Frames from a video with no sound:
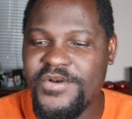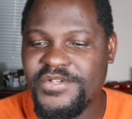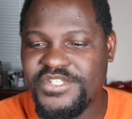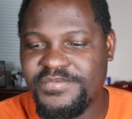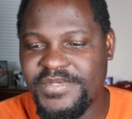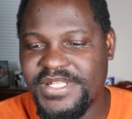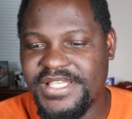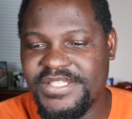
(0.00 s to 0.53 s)

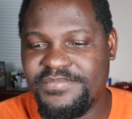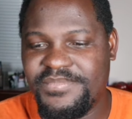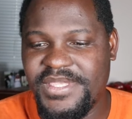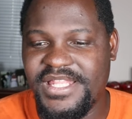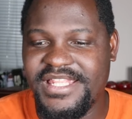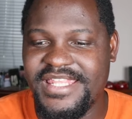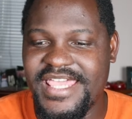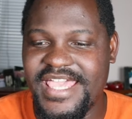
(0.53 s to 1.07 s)
Osimhen has
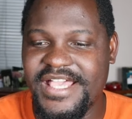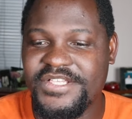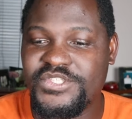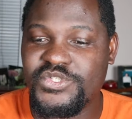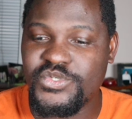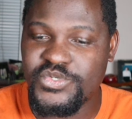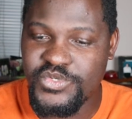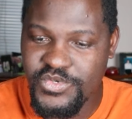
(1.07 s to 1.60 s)
been
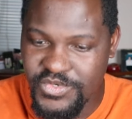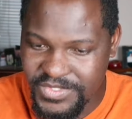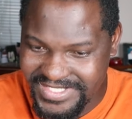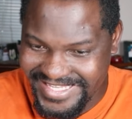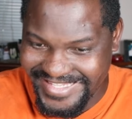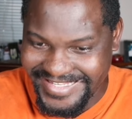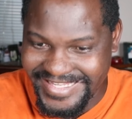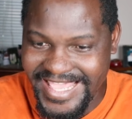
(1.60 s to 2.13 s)

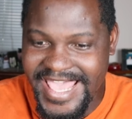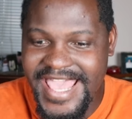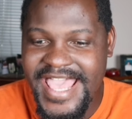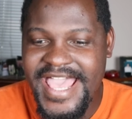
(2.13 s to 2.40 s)
excluded